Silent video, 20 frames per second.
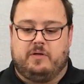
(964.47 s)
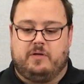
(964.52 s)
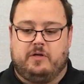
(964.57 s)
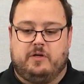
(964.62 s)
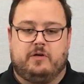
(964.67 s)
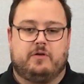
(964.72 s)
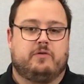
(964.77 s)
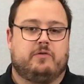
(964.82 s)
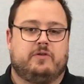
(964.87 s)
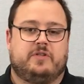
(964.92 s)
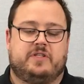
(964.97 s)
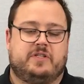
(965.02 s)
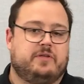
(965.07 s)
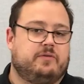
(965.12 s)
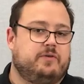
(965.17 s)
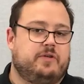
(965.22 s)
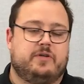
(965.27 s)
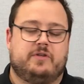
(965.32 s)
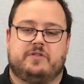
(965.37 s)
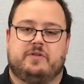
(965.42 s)
You could
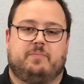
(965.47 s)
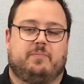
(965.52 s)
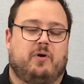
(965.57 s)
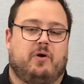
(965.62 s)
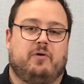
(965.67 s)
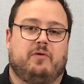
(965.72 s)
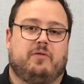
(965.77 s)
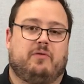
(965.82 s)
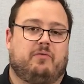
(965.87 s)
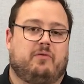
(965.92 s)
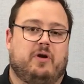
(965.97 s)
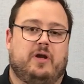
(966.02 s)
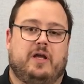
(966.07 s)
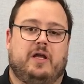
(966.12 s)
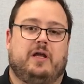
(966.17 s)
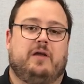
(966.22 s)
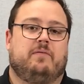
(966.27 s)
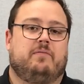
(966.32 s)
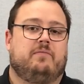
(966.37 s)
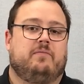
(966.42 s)
still use a Pro
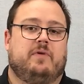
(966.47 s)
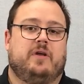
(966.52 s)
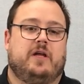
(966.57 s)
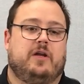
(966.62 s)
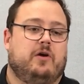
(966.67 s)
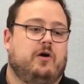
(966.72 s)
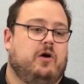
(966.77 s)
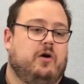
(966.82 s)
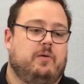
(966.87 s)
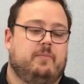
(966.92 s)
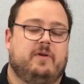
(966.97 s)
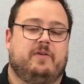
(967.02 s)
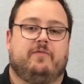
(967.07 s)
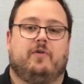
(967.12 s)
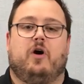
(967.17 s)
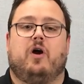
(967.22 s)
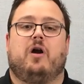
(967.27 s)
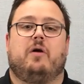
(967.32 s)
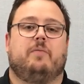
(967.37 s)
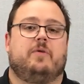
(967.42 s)
3 in a home
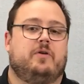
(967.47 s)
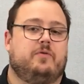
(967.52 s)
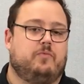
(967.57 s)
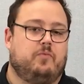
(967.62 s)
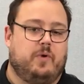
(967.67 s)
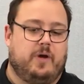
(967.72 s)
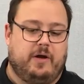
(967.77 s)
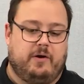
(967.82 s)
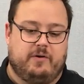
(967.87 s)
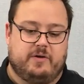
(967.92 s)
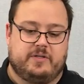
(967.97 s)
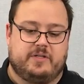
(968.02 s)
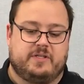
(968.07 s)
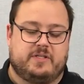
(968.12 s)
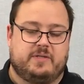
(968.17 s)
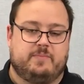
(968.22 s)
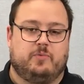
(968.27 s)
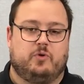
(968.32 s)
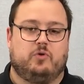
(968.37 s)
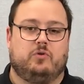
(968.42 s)
environment where it's
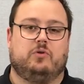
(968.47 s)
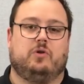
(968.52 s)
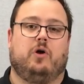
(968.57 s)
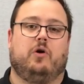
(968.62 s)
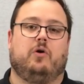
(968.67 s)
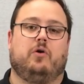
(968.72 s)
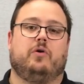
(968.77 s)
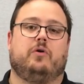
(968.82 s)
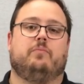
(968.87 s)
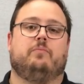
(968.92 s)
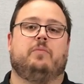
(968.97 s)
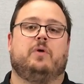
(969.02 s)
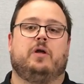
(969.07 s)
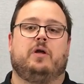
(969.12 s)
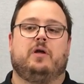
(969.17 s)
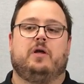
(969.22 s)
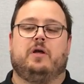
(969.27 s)
a small home,